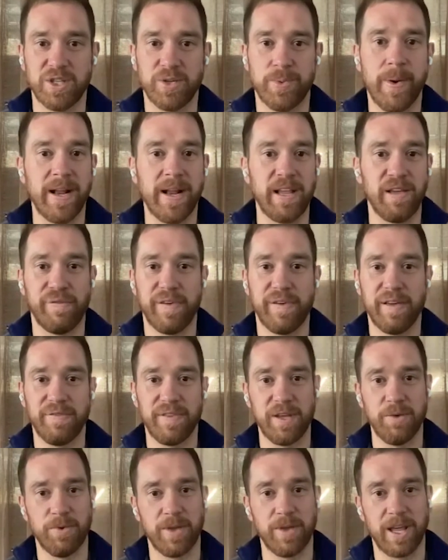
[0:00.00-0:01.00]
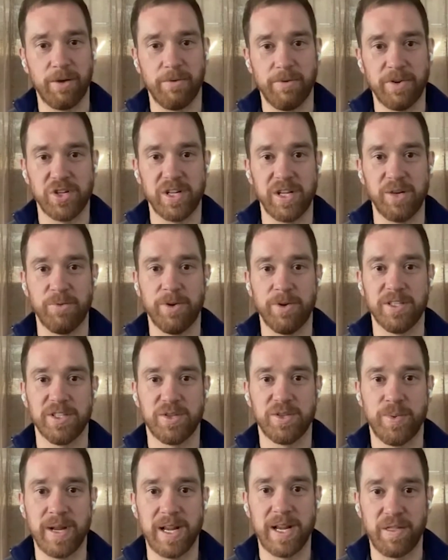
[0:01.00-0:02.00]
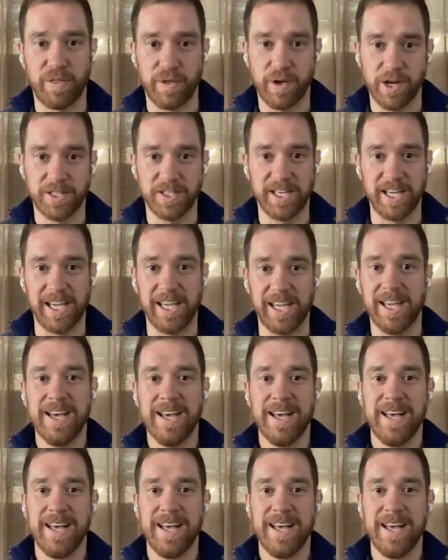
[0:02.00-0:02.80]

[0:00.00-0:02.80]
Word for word: 2050 where they originally were to 2030,